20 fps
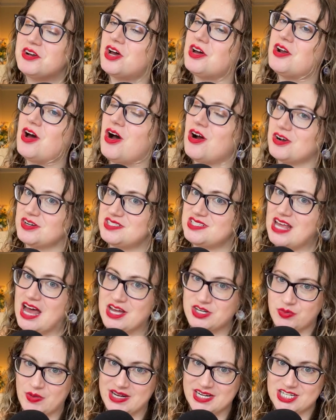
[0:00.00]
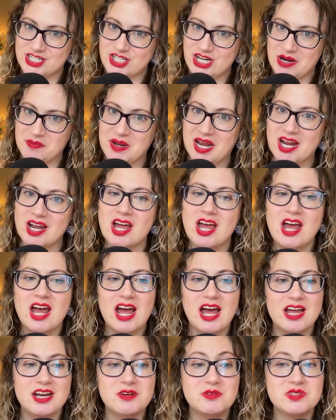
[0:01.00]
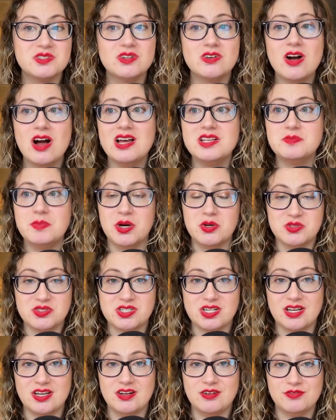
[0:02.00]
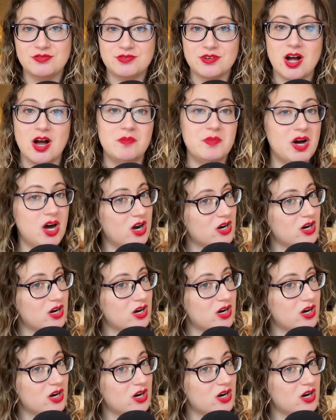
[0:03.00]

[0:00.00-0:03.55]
on r/wedding shaming, and it was cross-posted from